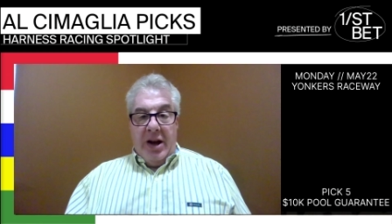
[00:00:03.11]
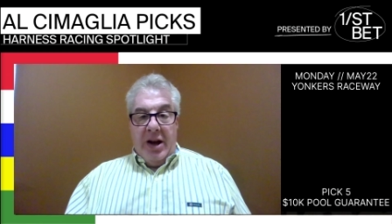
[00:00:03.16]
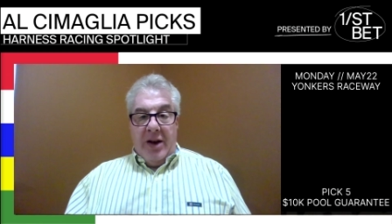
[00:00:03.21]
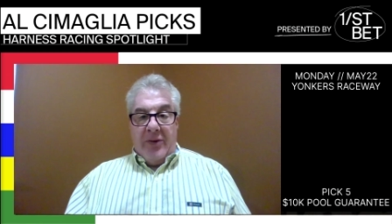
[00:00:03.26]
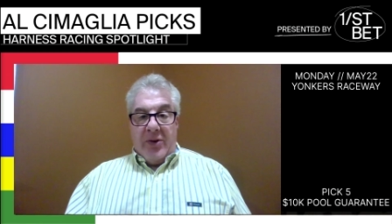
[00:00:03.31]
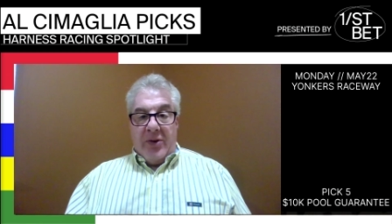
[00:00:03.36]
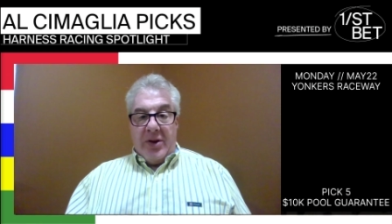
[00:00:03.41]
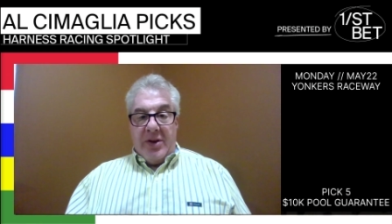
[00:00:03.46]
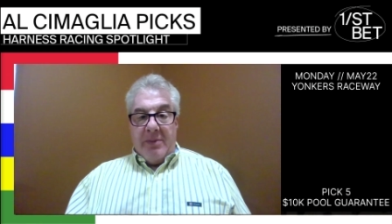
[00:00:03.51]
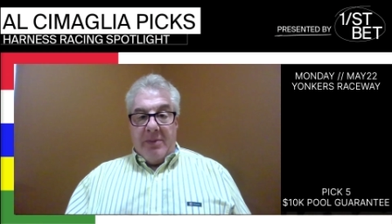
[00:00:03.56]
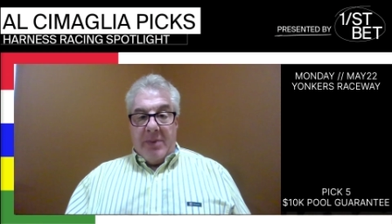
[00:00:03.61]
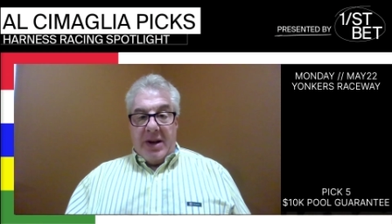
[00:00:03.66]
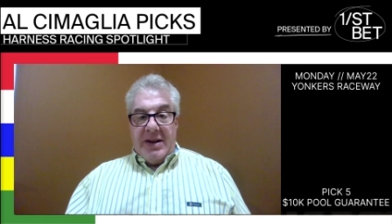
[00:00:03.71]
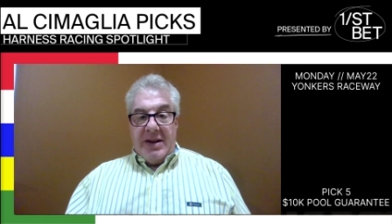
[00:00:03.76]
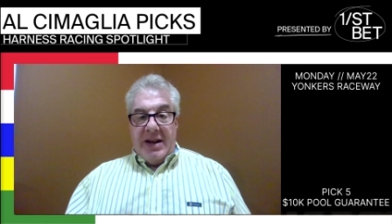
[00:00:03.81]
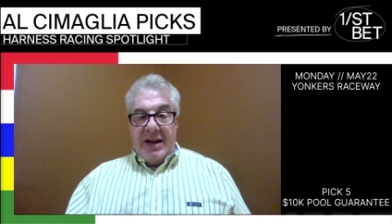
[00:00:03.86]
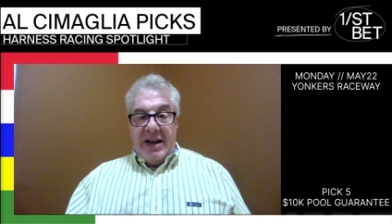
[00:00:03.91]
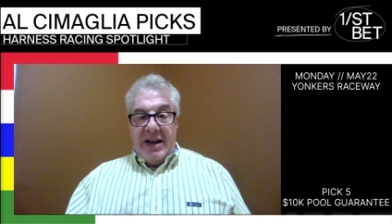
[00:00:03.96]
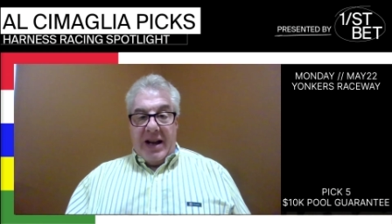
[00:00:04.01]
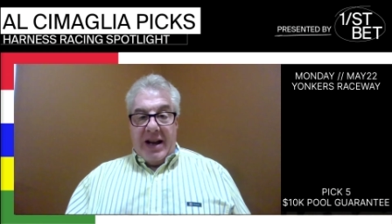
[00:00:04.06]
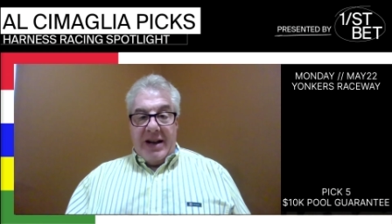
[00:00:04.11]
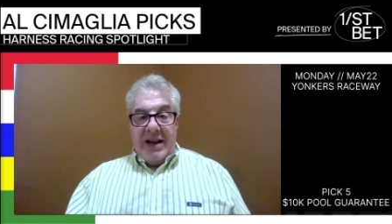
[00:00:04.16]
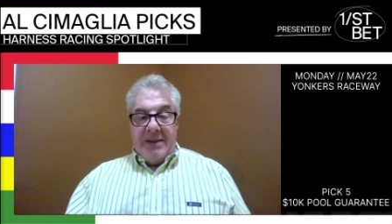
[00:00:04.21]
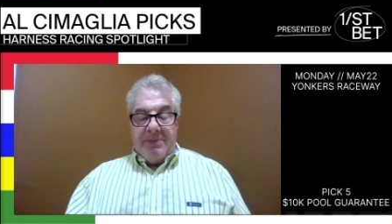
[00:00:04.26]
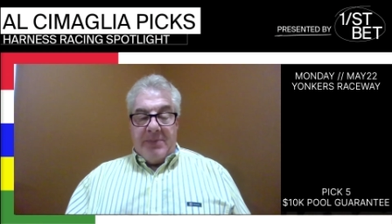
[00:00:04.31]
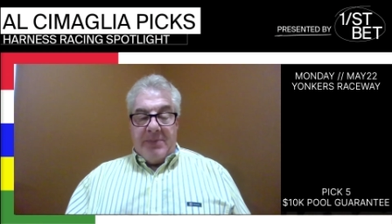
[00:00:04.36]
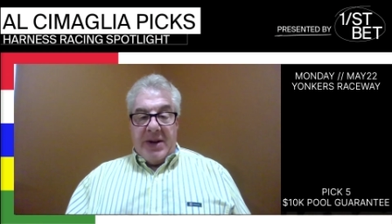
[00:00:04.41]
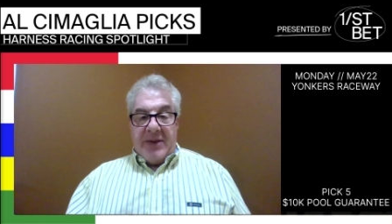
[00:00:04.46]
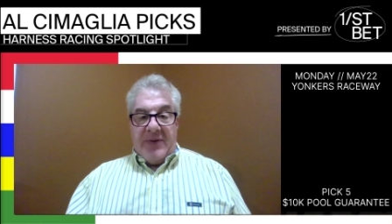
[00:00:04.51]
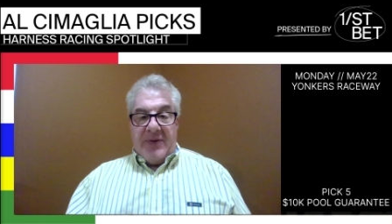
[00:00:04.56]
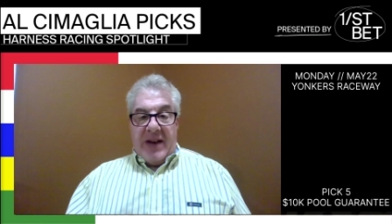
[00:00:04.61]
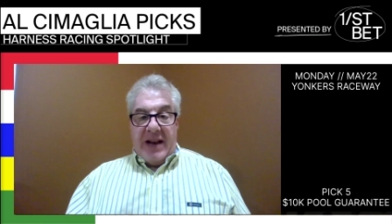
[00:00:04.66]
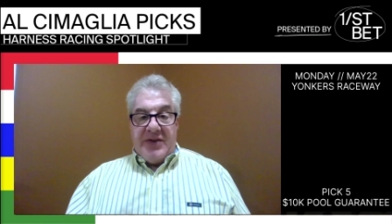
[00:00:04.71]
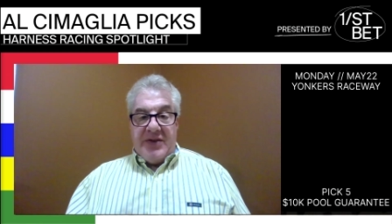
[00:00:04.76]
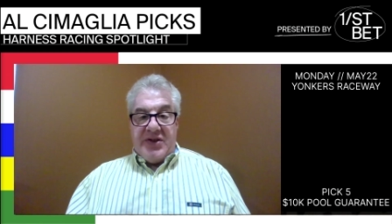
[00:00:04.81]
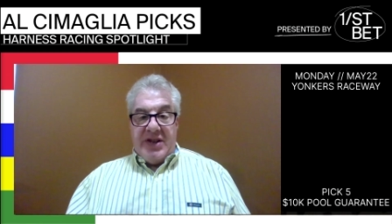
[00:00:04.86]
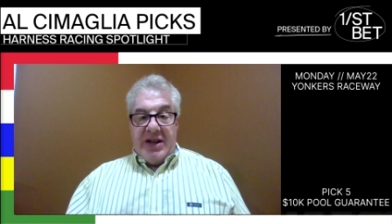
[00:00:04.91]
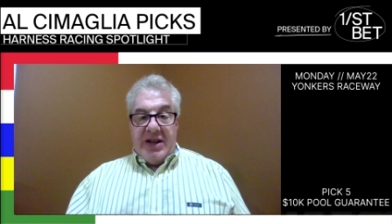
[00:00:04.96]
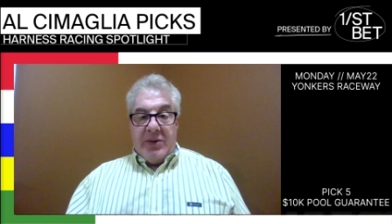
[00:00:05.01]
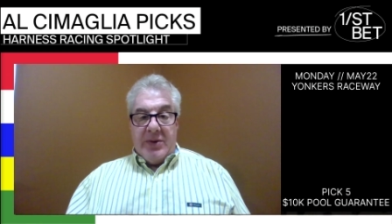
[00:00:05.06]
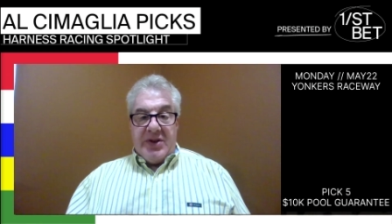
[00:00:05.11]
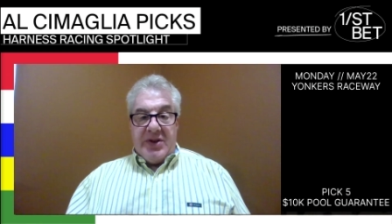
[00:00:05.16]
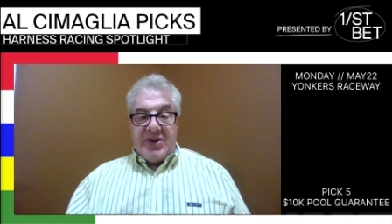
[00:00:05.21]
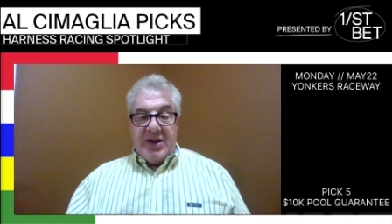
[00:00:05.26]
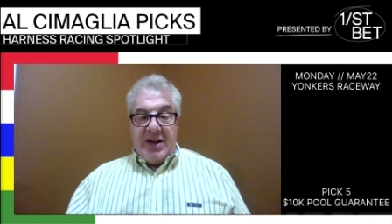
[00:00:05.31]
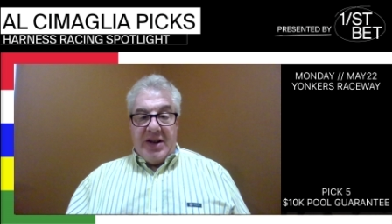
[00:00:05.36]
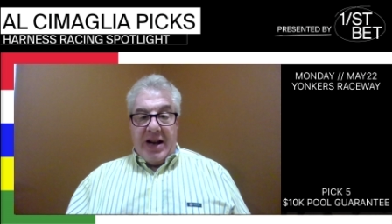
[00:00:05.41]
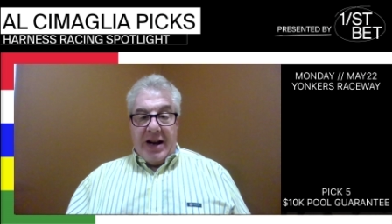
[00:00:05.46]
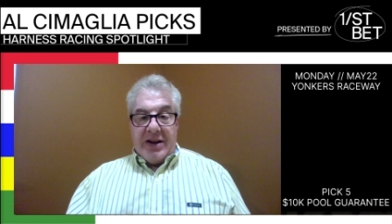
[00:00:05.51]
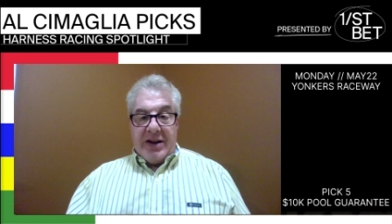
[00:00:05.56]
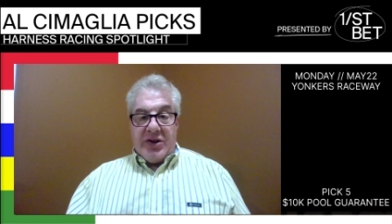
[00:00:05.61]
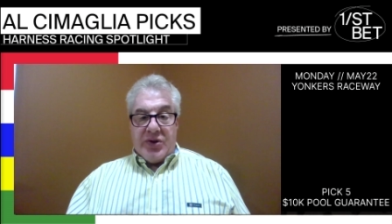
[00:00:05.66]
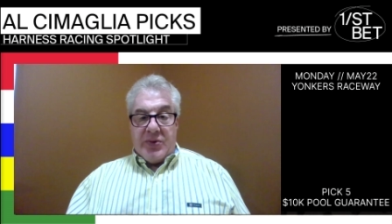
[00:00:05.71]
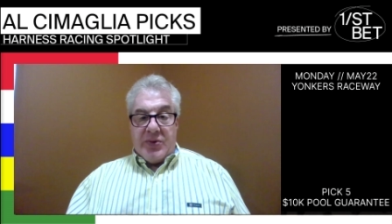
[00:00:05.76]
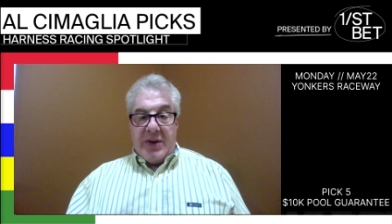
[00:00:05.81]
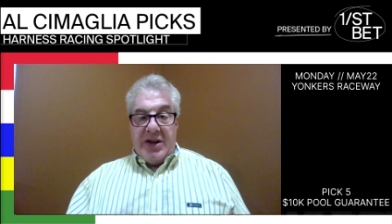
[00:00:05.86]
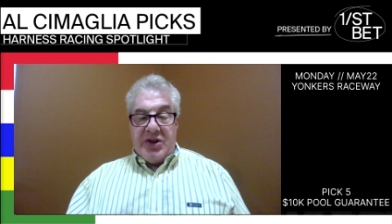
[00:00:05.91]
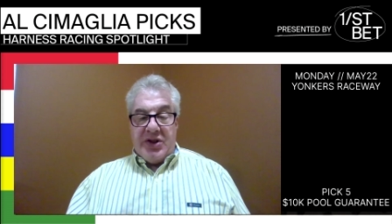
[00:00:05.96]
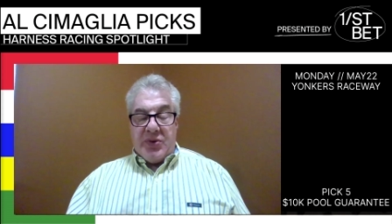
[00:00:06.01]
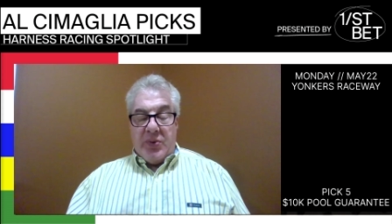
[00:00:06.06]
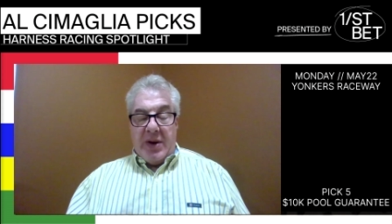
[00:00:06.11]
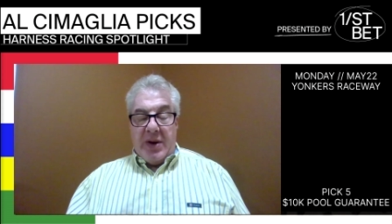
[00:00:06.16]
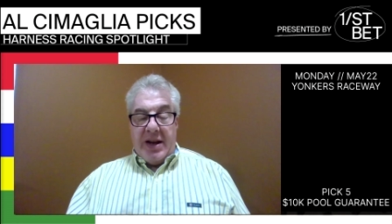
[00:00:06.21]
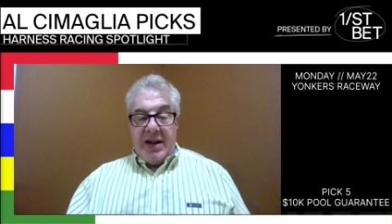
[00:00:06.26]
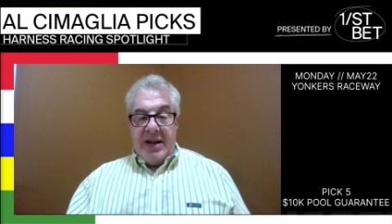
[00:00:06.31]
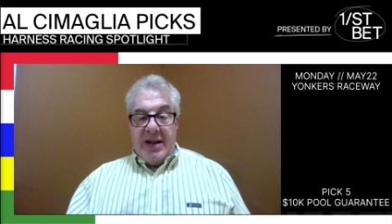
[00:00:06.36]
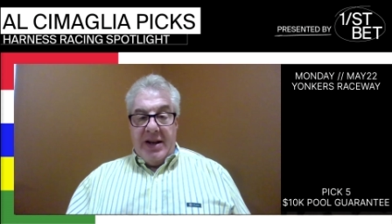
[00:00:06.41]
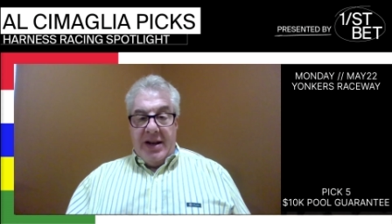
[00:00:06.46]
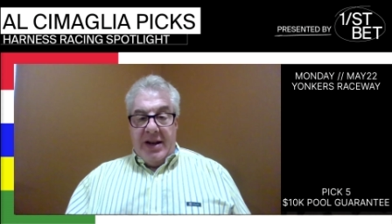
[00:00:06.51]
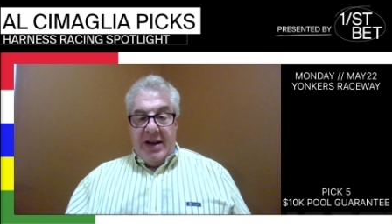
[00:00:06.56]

for the Monday night pick five sequence at Yonkers Raceway.